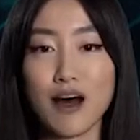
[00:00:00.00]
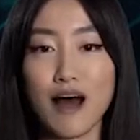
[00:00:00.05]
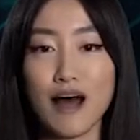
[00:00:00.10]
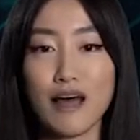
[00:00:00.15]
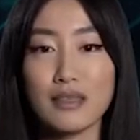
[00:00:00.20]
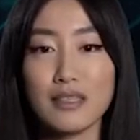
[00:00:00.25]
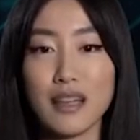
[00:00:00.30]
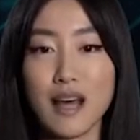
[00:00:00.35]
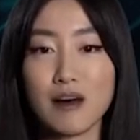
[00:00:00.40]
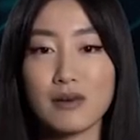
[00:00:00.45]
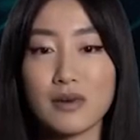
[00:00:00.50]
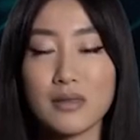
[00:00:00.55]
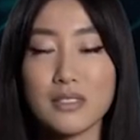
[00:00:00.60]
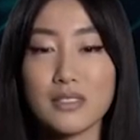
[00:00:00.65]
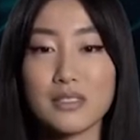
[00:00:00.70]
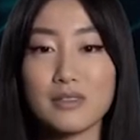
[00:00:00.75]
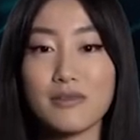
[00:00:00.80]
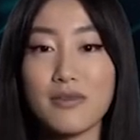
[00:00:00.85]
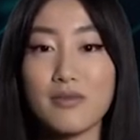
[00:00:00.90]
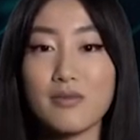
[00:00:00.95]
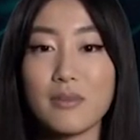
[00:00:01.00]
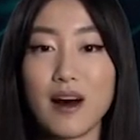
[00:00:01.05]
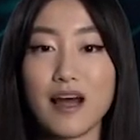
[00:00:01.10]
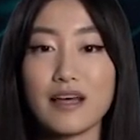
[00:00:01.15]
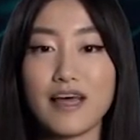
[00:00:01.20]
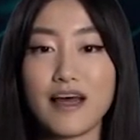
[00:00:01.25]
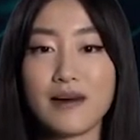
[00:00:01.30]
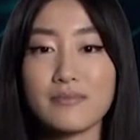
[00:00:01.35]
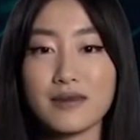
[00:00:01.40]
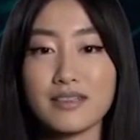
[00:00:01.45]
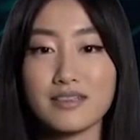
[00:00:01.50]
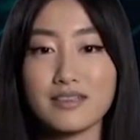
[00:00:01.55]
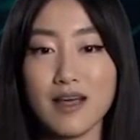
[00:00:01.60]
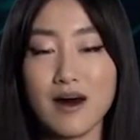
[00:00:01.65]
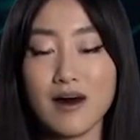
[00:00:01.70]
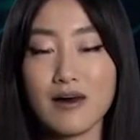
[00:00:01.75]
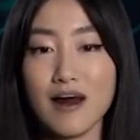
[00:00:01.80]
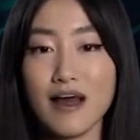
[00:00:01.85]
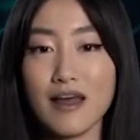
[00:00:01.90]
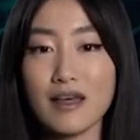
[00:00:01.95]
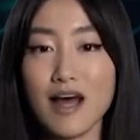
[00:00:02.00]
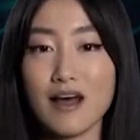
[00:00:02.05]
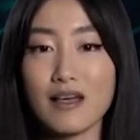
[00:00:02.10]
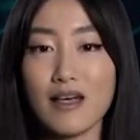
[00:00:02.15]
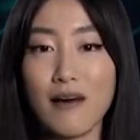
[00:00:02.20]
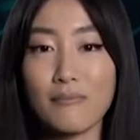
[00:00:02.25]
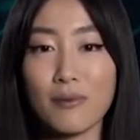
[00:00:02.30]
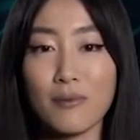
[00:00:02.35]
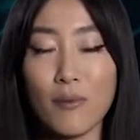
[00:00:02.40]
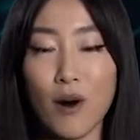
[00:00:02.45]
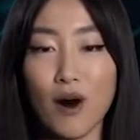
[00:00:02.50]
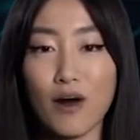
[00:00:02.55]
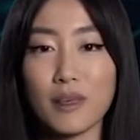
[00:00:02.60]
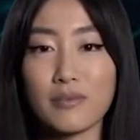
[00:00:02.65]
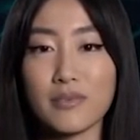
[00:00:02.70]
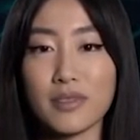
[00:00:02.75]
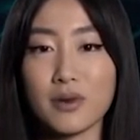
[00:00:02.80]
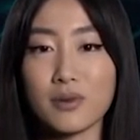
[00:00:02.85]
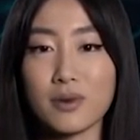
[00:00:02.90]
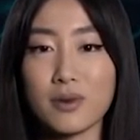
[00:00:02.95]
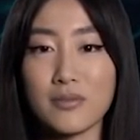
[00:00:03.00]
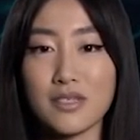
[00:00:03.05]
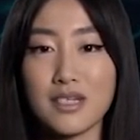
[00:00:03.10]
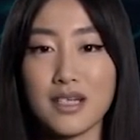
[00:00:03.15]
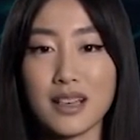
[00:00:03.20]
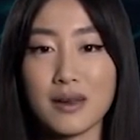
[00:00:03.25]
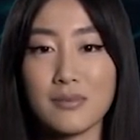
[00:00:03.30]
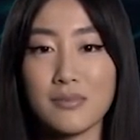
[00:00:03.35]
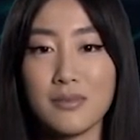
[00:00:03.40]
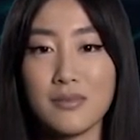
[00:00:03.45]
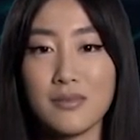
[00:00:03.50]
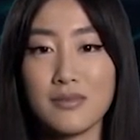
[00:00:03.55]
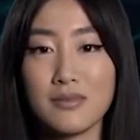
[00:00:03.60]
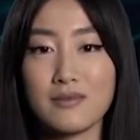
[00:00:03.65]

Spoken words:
Hi there. My name is Zara and I'm a part of the GRUUK team.